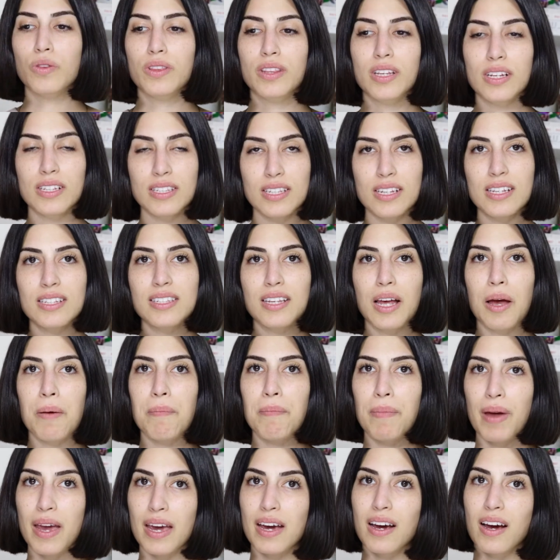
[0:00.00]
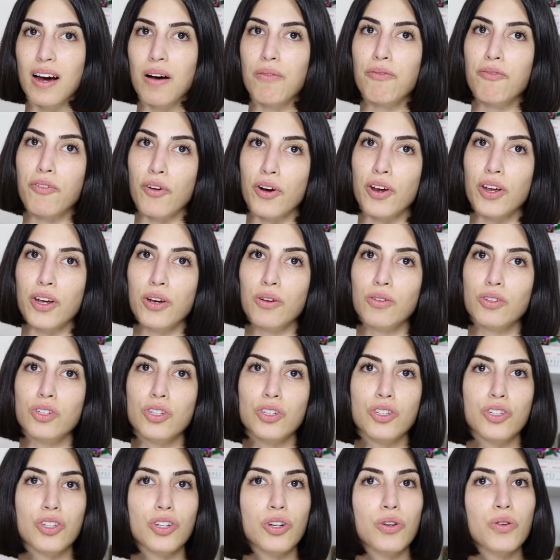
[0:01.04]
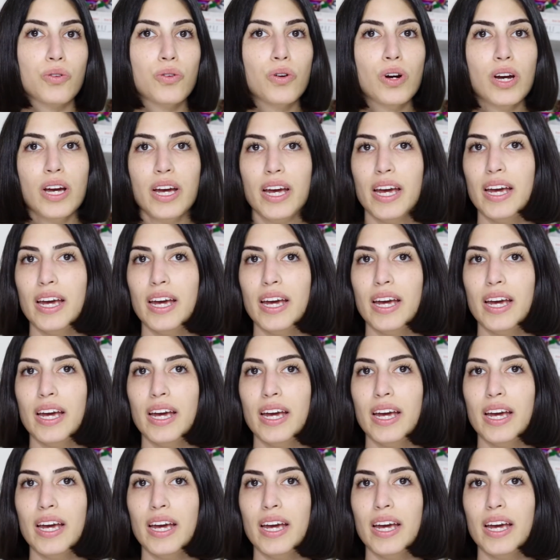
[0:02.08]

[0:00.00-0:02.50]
This is a makeup for you to do